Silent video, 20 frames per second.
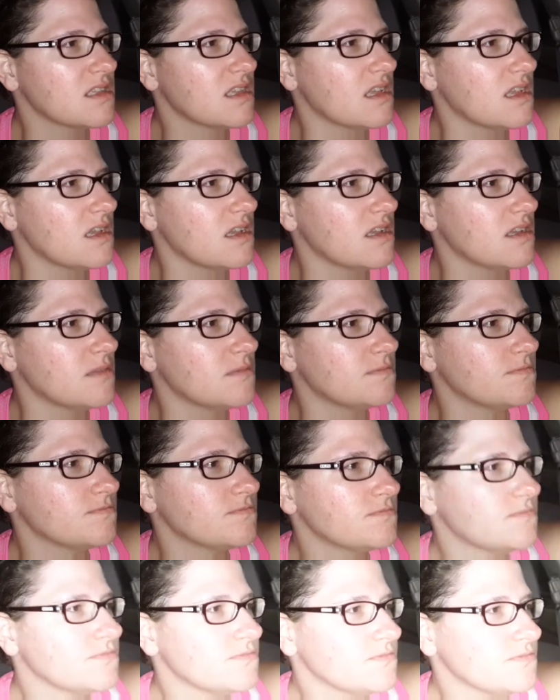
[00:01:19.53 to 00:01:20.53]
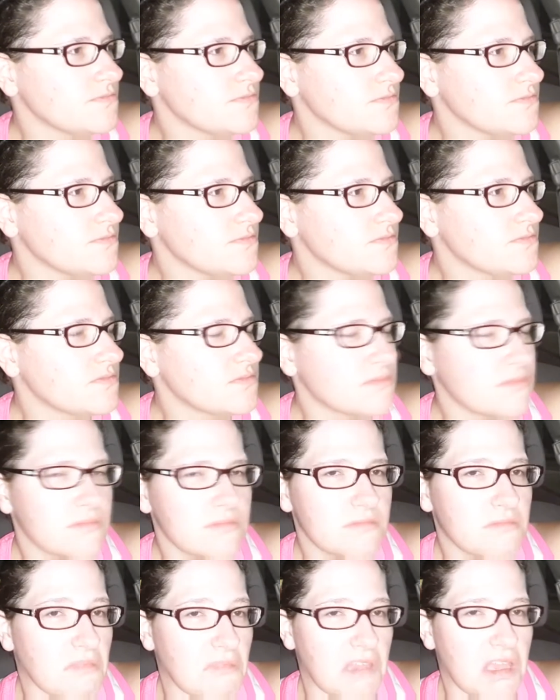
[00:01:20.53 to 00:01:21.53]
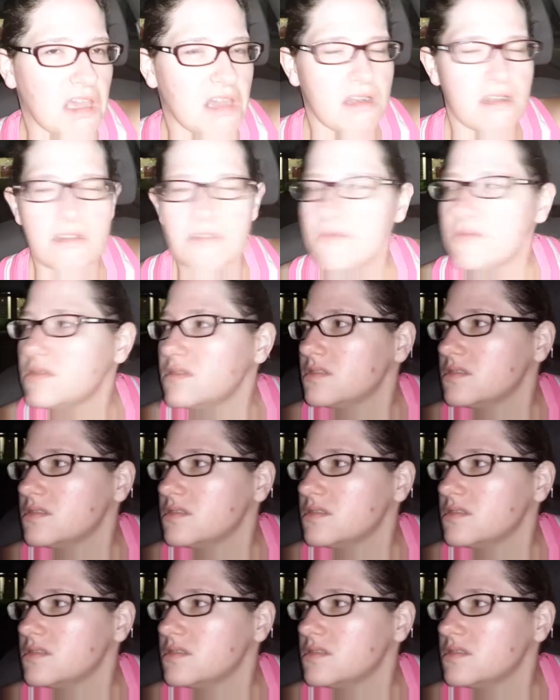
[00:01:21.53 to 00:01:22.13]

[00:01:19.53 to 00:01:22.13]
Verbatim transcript: Um, I don't know.